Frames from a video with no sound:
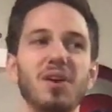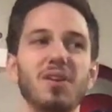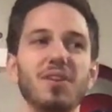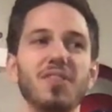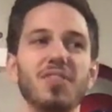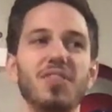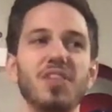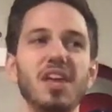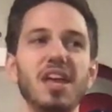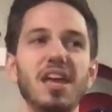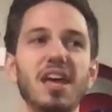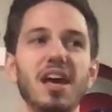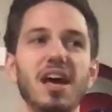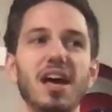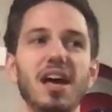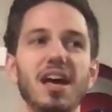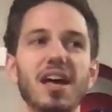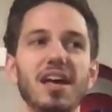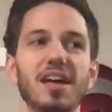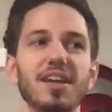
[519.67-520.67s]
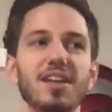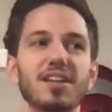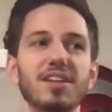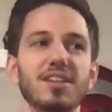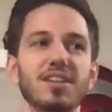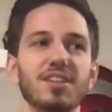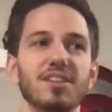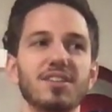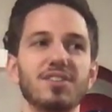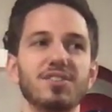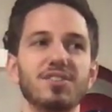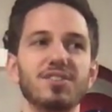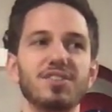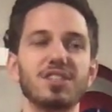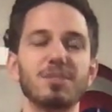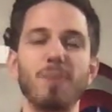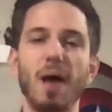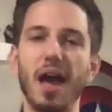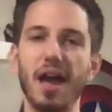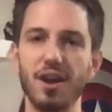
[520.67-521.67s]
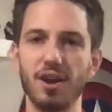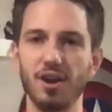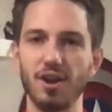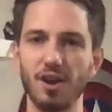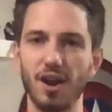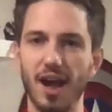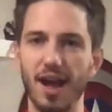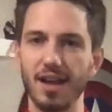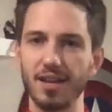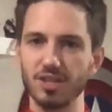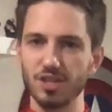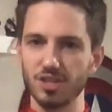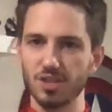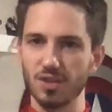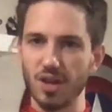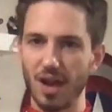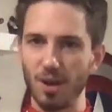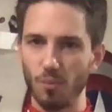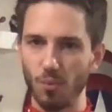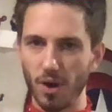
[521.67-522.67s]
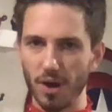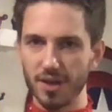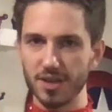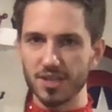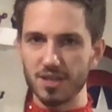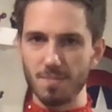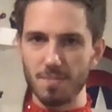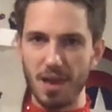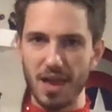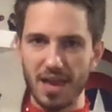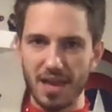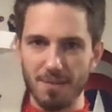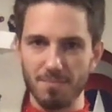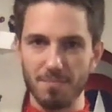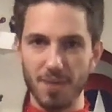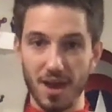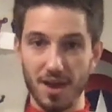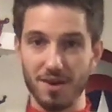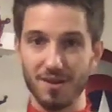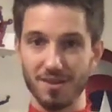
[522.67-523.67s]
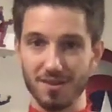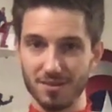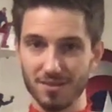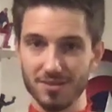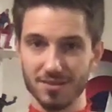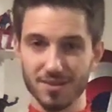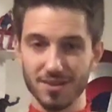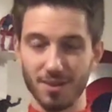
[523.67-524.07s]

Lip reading: The spider, I wanted to make it better.